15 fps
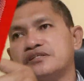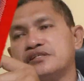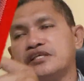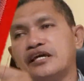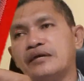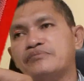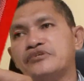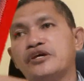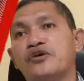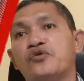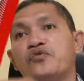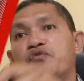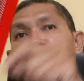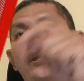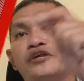steps
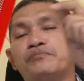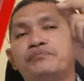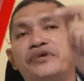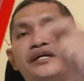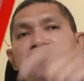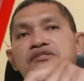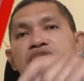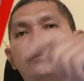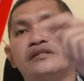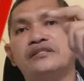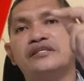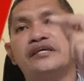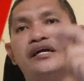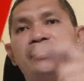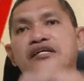were based
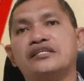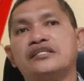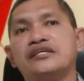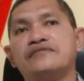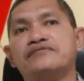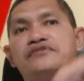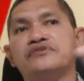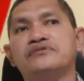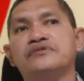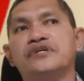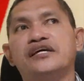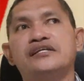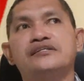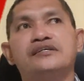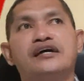on the active
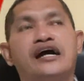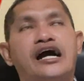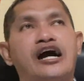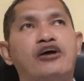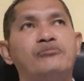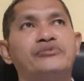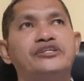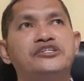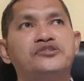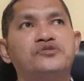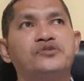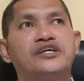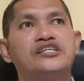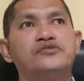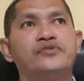students, how many
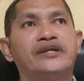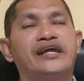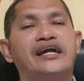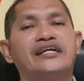students were